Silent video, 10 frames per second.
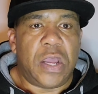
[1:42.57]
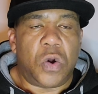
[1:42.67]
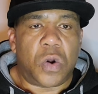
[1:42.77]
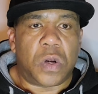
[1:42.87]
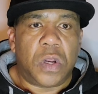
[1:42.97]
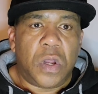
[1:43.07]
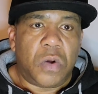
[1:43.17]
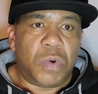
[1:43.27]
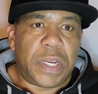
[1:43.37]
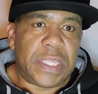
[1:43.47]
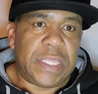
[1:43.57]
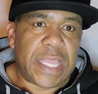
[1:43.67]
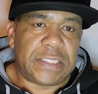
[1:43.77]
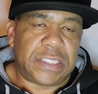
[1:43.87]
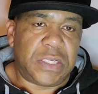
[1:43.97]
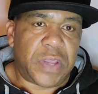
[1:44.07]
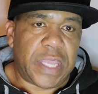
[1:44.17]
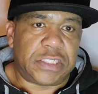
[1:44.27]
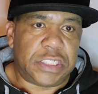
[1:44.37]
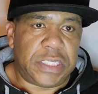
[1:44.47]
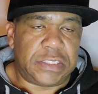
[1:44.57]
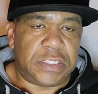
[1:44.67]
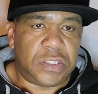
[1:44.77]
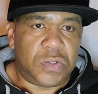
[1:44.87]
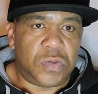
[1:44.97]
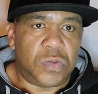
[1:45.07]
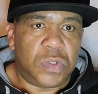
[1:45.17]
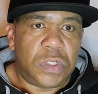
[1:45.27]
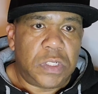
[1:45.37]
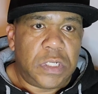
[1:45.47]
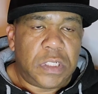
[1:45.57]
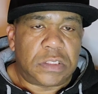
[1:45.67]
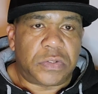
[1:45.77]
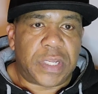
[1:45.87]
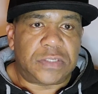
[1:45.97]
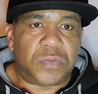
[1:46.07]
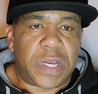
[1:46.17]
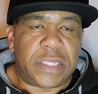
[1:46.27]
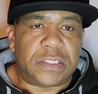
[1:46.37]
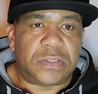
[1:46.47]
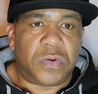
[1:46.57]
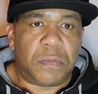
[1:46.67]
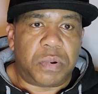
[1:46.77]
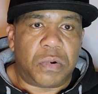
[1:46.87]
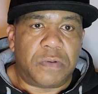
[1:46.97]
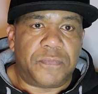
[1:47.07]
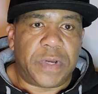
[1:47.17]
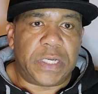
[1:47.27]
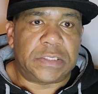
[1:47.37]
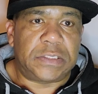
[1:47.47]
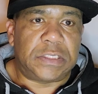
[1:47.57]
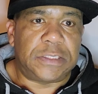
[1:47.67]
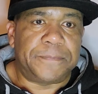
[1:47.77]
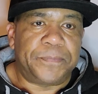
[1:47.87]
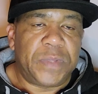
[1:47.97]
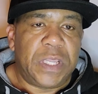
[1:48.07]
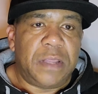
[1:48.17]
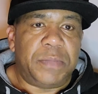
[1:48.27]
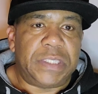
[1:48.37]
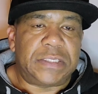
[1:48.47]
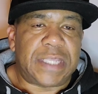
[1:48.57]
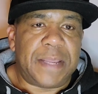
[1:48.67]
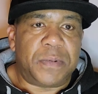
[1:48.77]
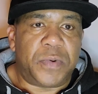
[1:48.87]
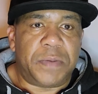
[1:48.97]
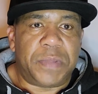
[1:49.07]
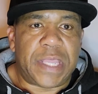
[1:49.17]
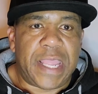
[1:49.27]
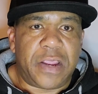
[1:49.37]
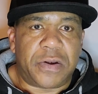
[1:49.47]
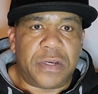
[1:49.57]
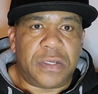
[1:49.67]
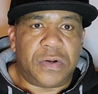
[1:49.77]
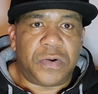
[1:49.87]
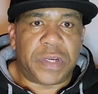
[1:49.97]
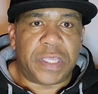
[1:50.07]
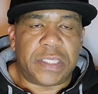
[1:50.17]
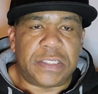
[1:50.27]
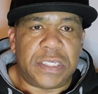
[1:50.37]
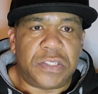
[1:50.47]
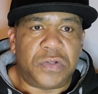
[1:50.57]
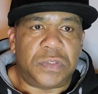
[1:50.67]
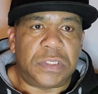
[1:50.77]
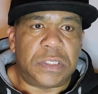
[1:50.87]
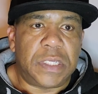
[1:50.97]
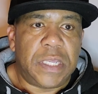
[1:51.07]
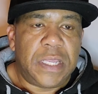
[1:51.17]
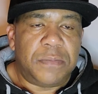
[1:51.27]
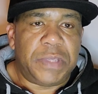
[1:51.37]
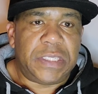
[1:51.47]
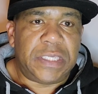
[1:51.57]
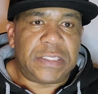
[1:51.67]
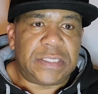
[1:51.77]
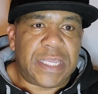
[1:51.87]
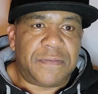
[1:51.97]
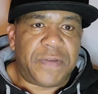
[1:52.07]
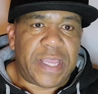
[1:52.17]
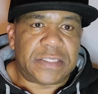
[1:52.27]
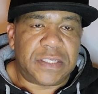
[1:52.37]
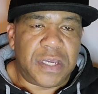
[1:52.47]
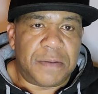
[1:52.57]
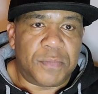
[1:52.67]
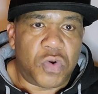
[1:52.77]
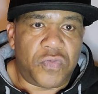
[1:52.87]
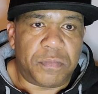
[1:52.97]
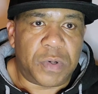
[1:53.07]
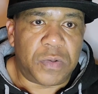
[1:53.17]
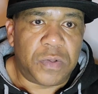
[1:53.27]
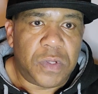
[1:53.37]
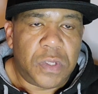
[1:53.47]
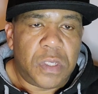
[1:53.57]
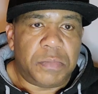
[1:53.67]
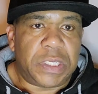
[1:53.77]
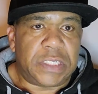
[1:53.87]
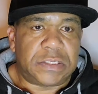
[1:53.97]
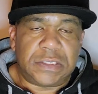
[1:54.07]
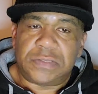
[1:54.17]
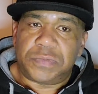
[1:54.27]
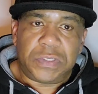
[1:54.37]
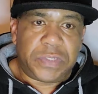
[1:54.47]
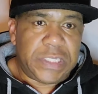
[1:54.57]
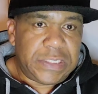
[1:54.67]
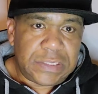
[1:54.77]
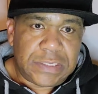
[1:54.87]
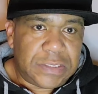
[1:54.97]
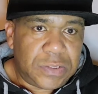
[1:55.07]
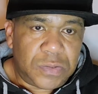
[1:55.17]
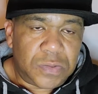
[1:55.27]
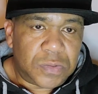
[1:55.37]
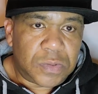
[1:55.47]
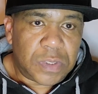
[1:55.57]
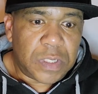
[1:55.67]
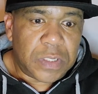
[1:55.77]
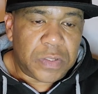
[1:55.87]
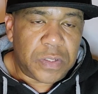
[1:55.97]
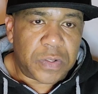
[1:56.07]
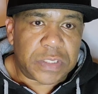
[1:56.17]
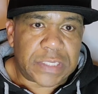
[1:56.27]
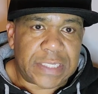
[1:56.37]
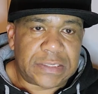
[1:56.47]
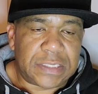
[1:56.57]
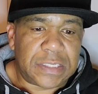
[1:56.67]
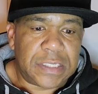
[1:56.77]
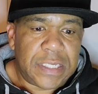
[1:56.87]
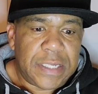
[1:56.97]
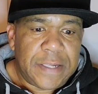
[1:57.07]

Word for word: or what he still has yet to do. So that's why it's so important for us to be stable and be anchored in the Lord and continue to be ye steadfast and unmovable because it's real easy to do, you know, because that's the